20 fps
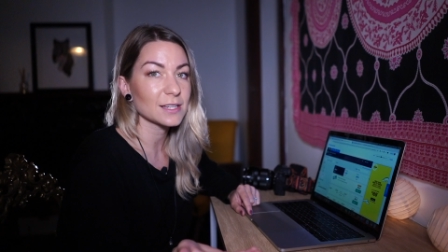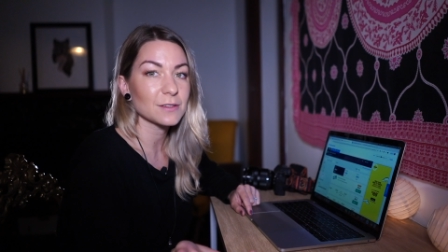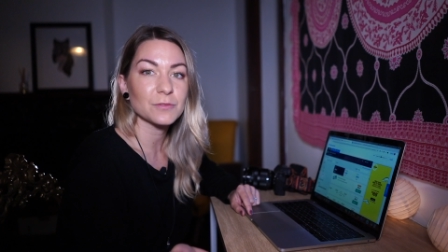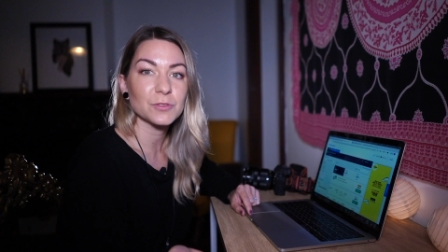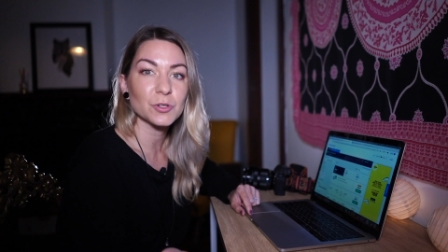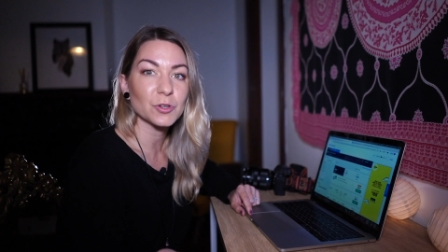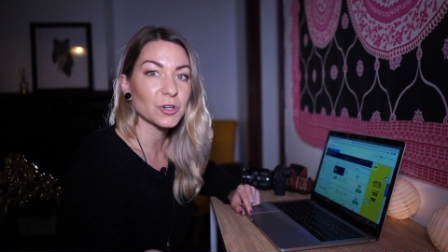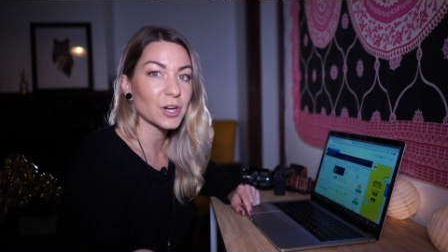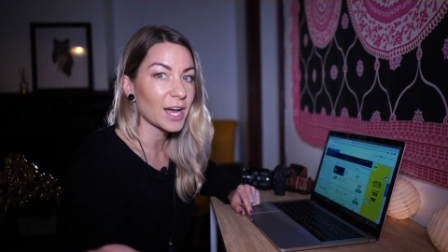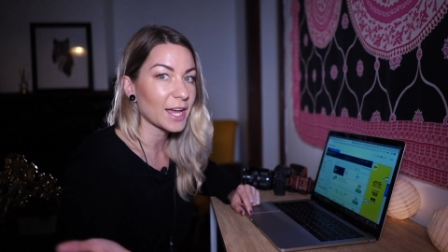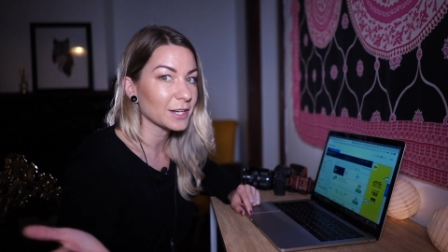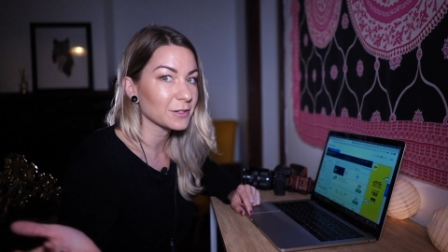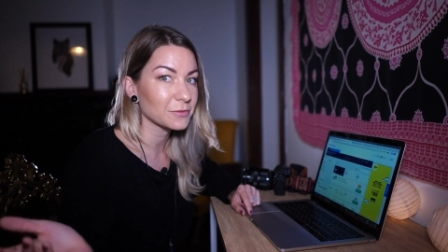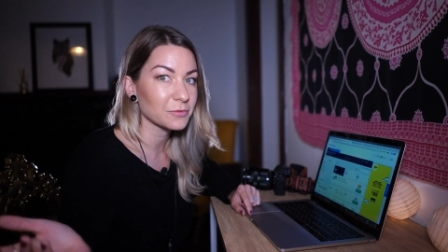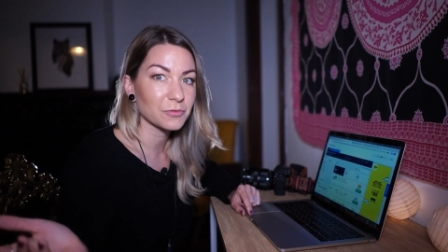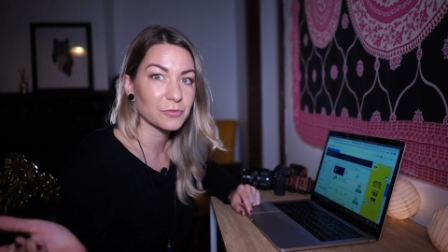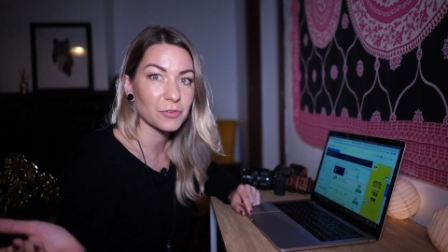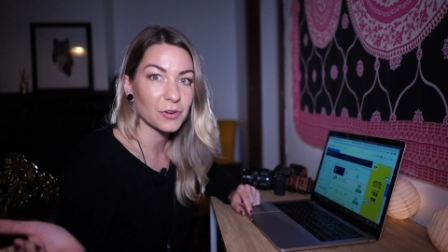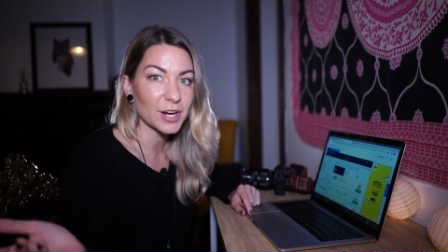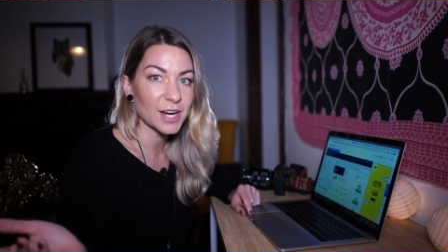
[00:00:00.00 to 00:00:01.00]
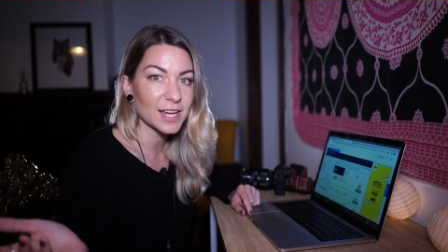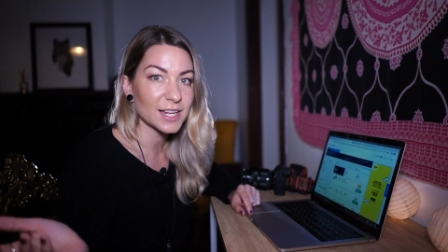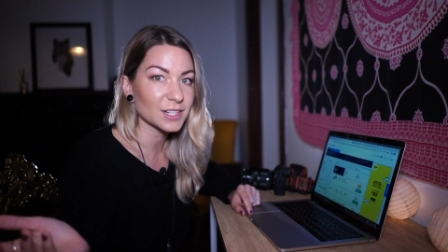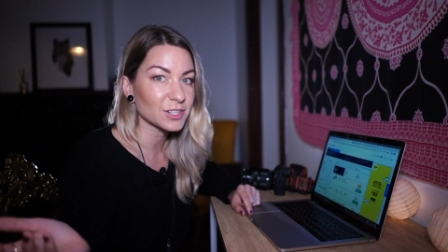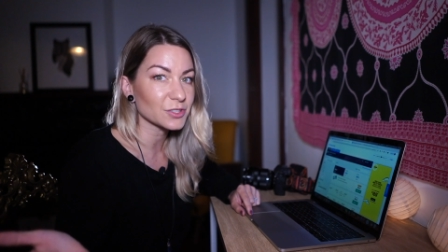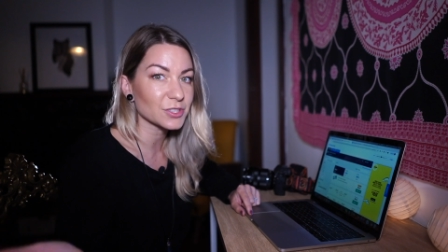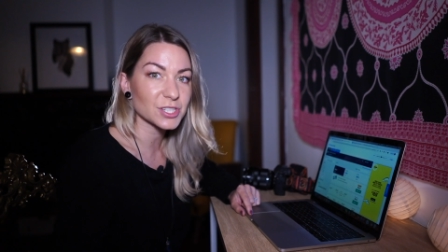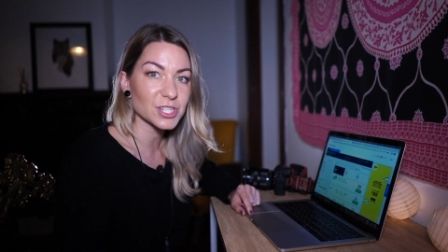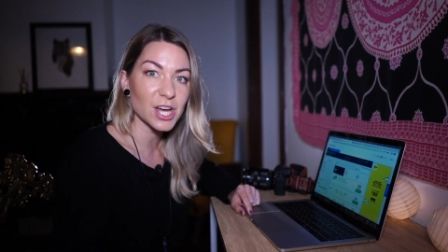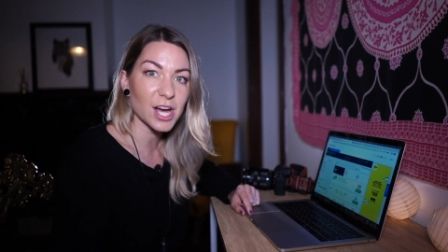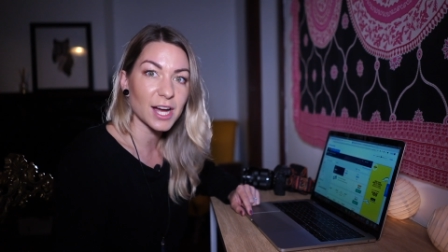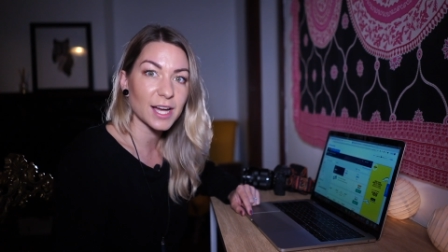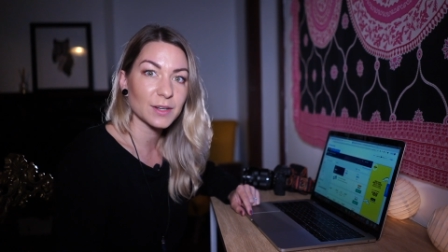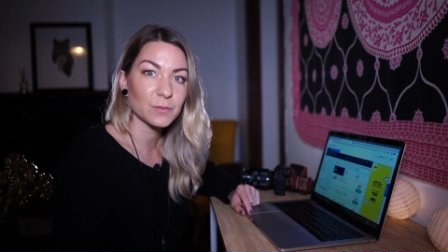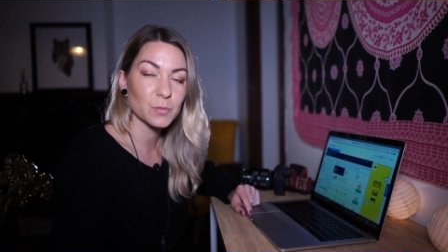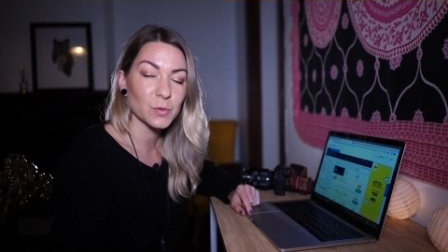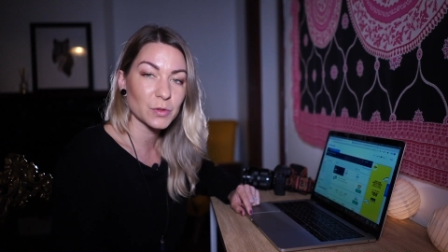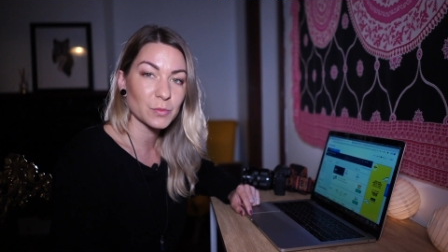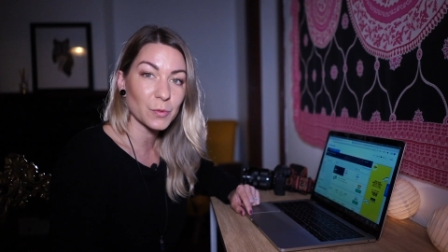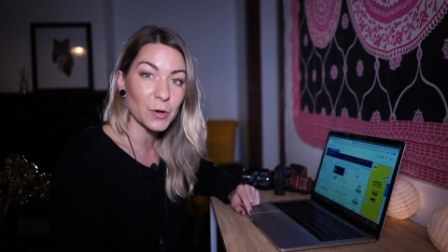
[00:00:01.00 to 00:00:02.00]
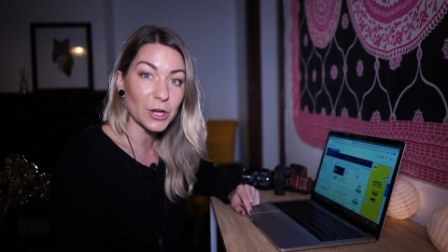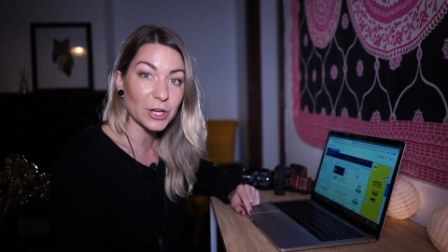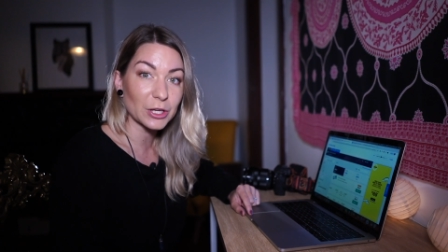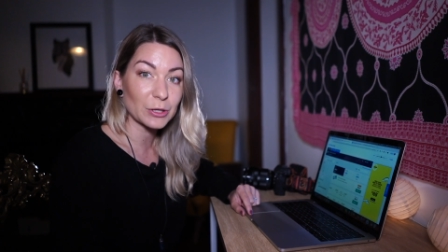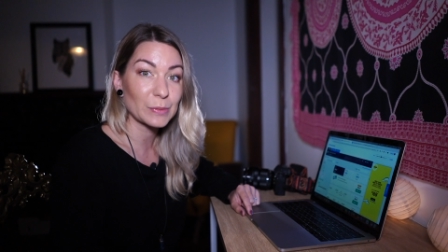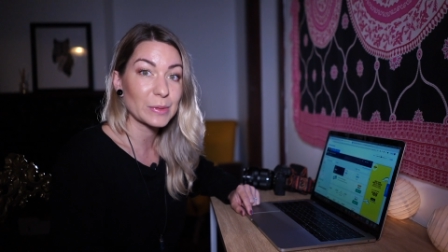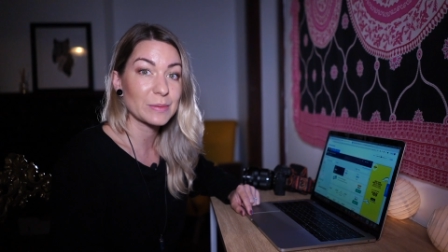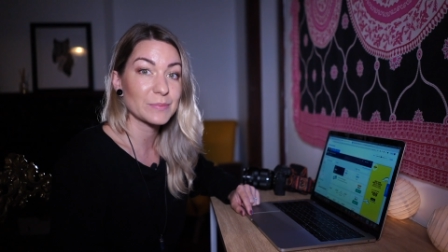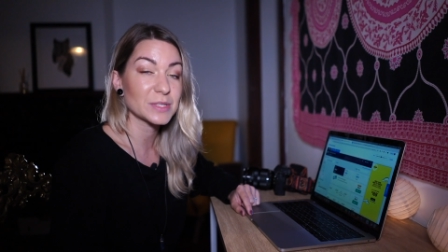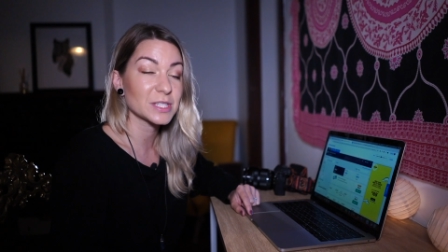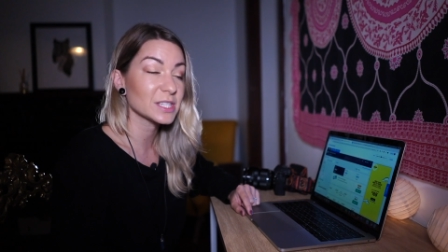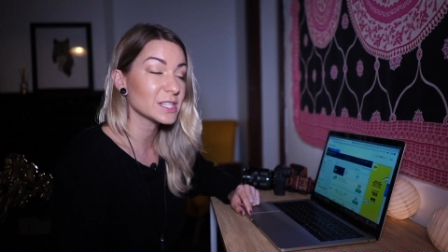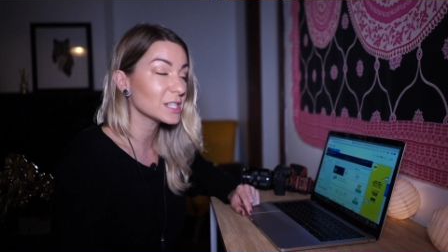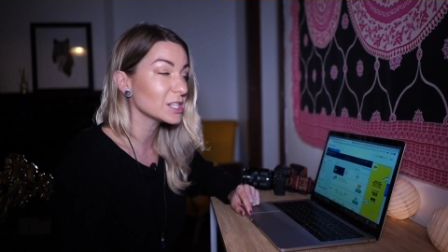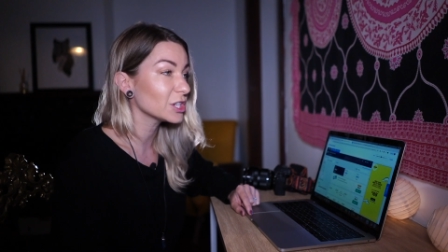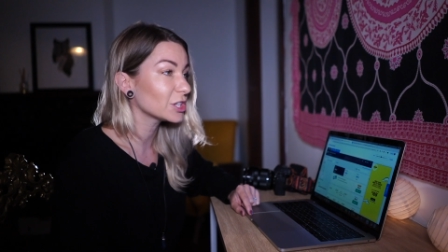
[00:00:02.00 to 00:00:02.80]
if you're kind of free and not tied with work commitments,